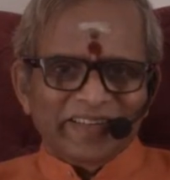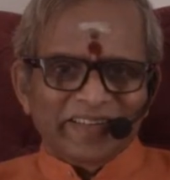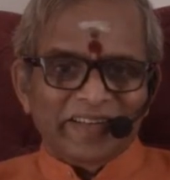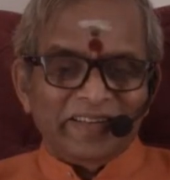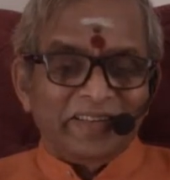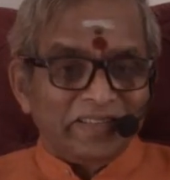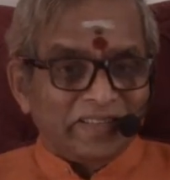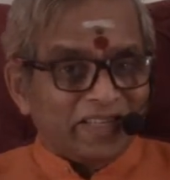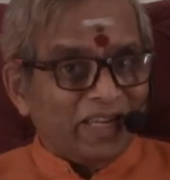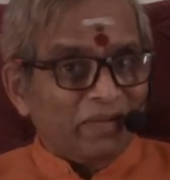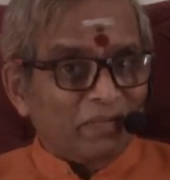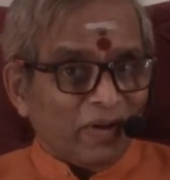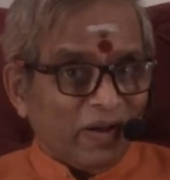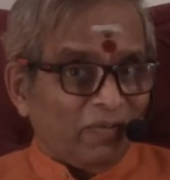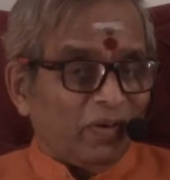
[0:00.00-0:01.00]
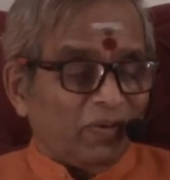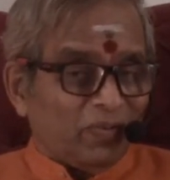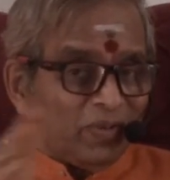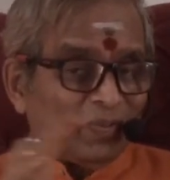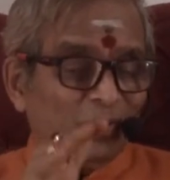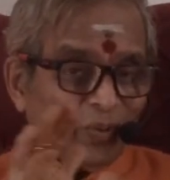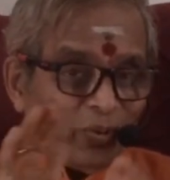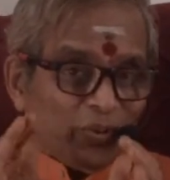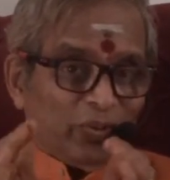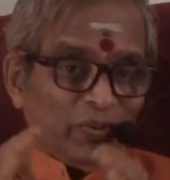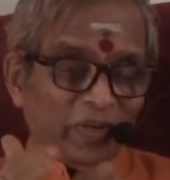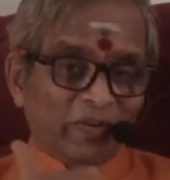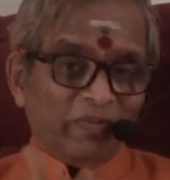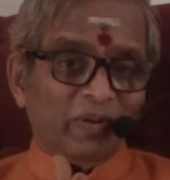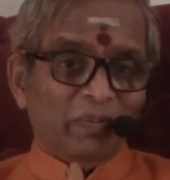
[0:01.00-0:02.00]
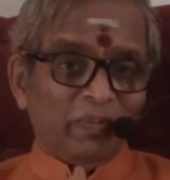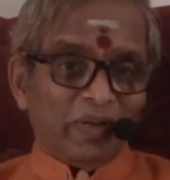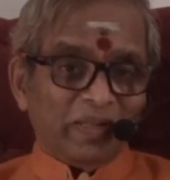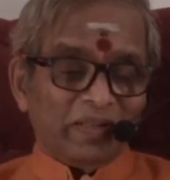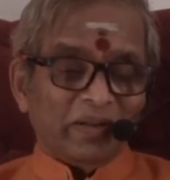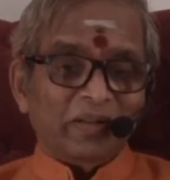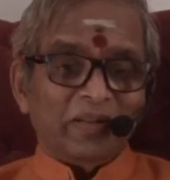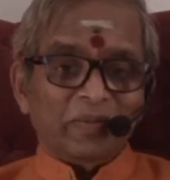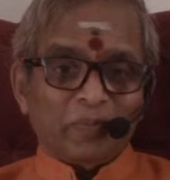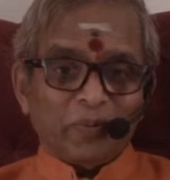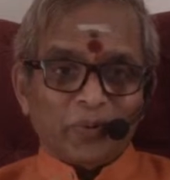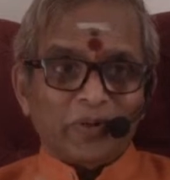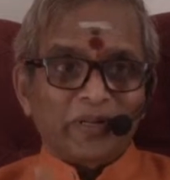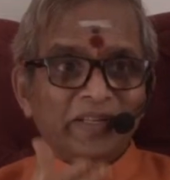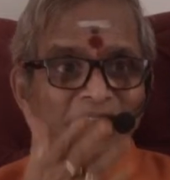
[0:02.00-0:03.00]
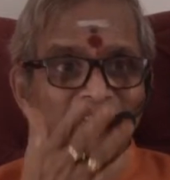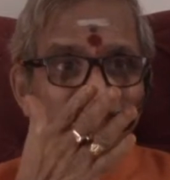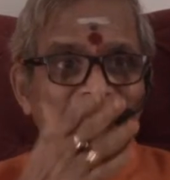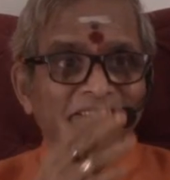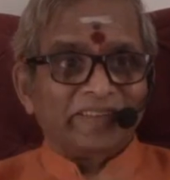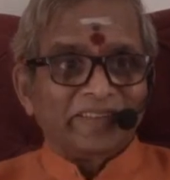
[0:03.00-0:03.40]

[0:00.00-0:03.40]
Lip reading: And the same cover was giving me all the proteins.